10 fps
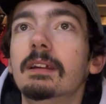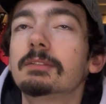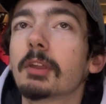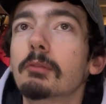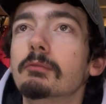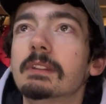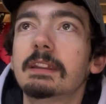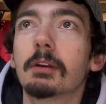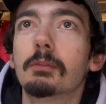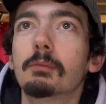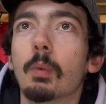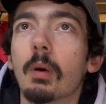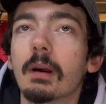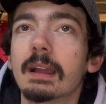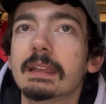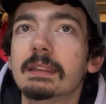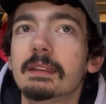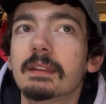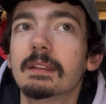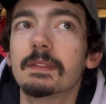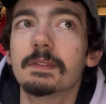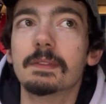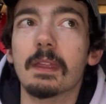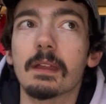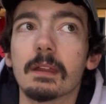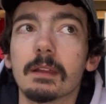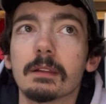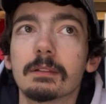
don't really know why uh,